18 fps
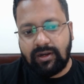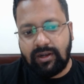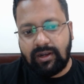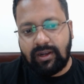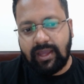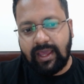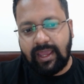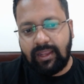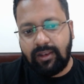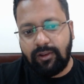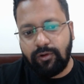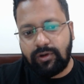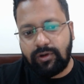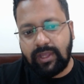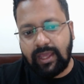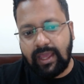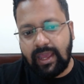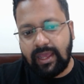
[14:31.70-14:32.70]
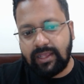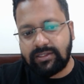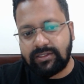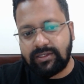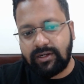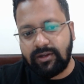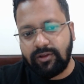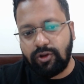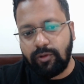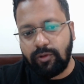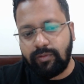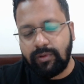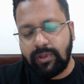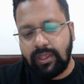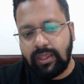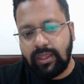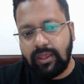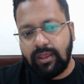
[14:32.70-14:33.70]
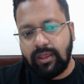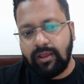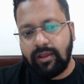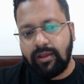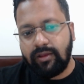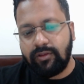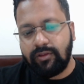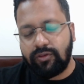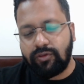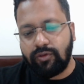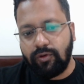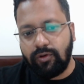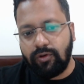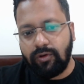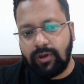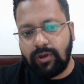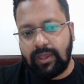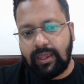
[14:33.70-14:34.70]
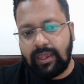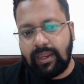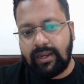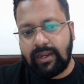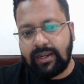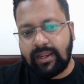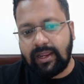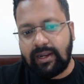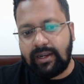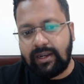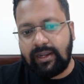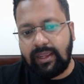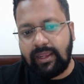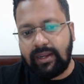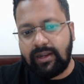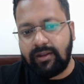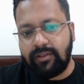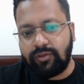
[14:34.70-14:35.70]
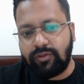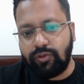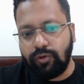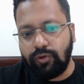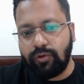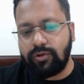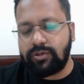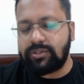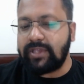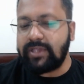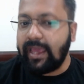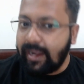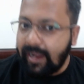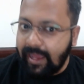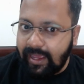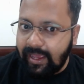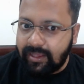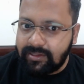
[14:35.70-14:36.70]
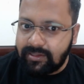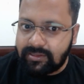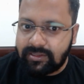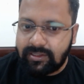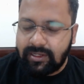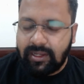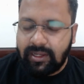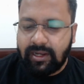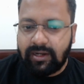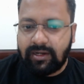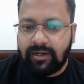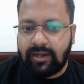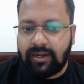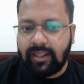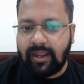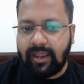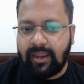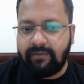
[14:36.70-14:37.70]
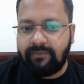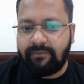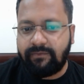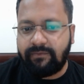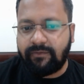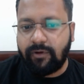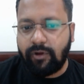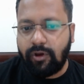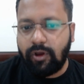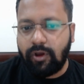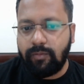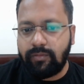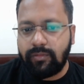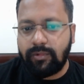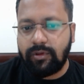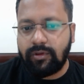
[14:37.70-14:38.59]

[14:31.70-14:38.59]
Dilute acid group, so it contained those anions derived from